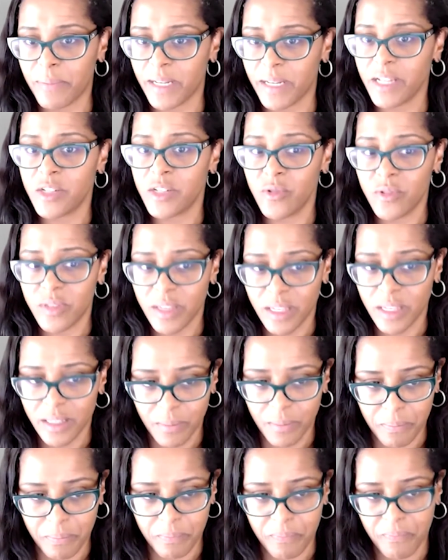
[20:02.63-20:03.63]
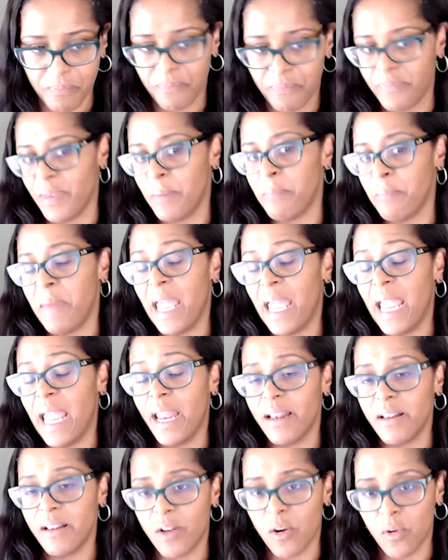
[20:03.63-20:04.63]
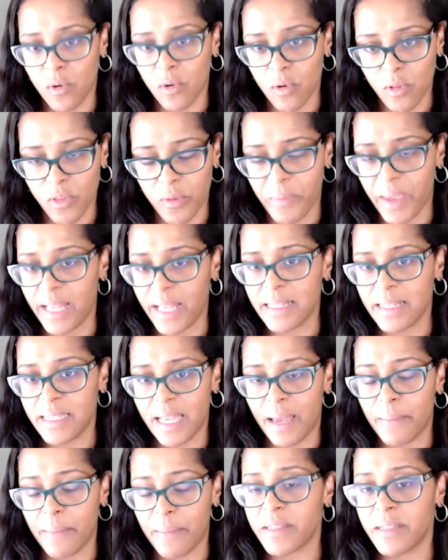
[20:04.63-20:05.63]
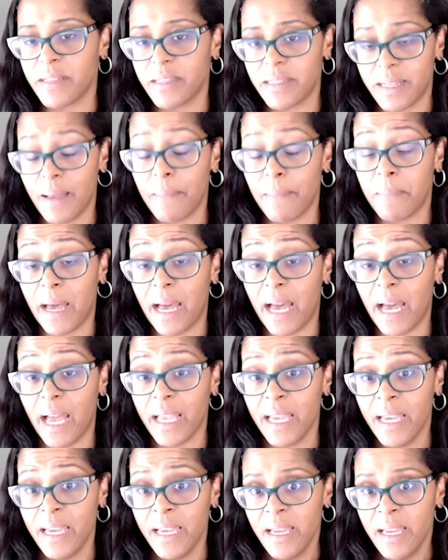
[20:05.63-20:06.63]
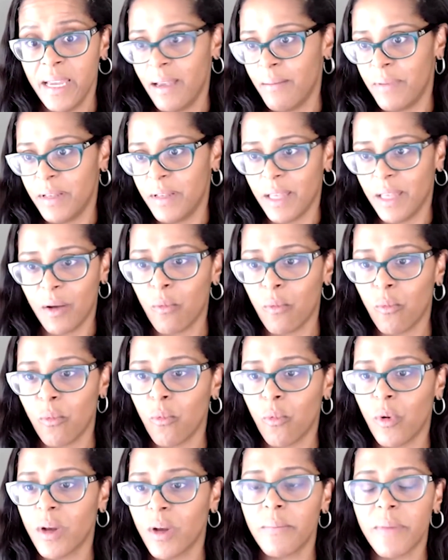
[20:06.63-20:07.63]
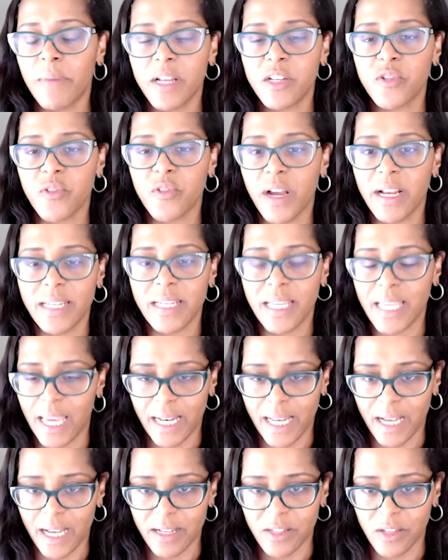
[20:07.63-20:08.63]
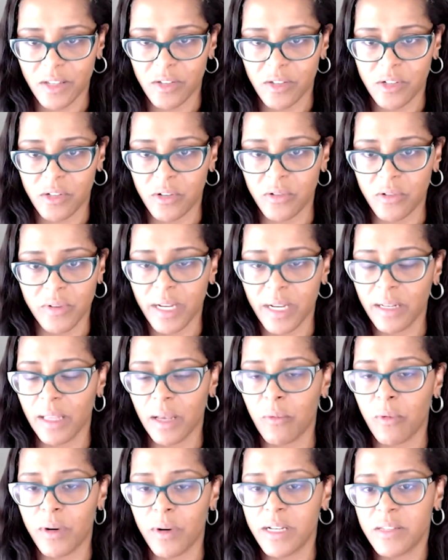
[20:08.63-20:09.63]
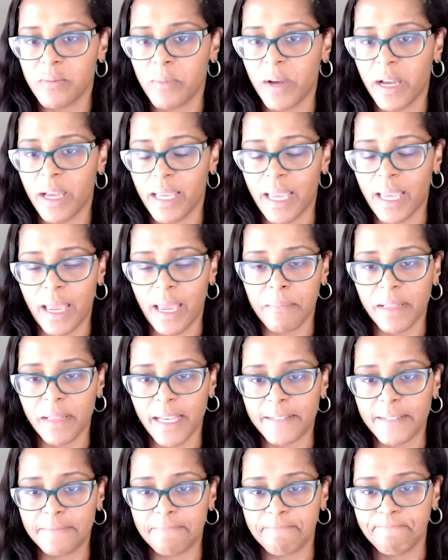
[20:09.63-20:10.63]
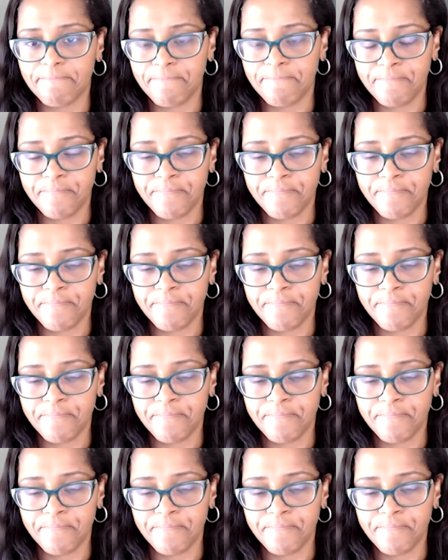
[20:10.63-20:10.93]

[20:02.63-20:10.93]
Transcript: But I do think the the main goal, the main step is to step back and be like, what am I trying to gain access to, right? Like, what is my game plan?